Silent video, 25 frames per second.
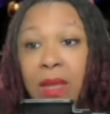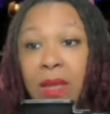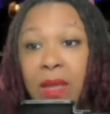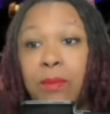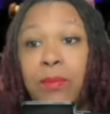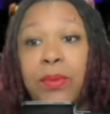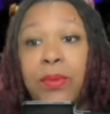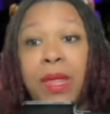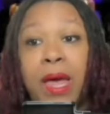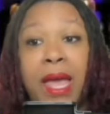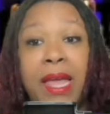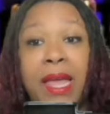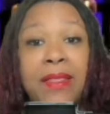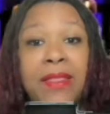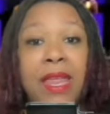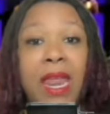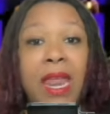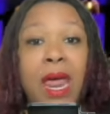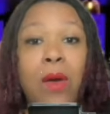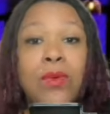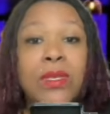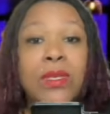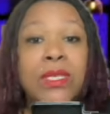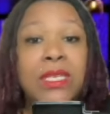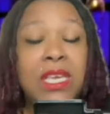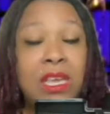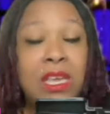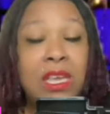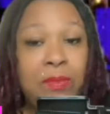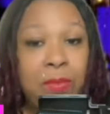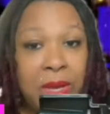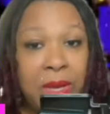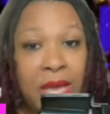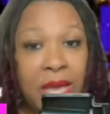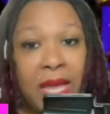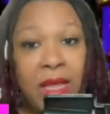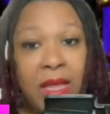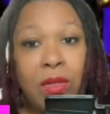implying that I was
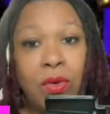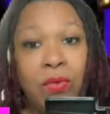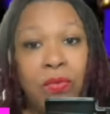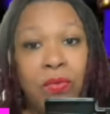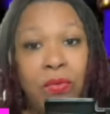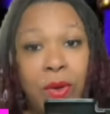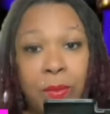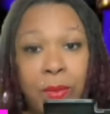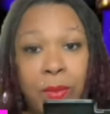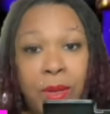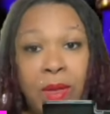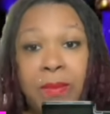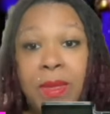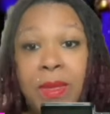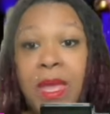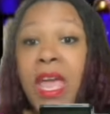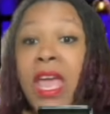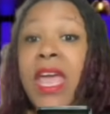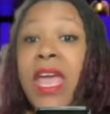keeping Halo from him.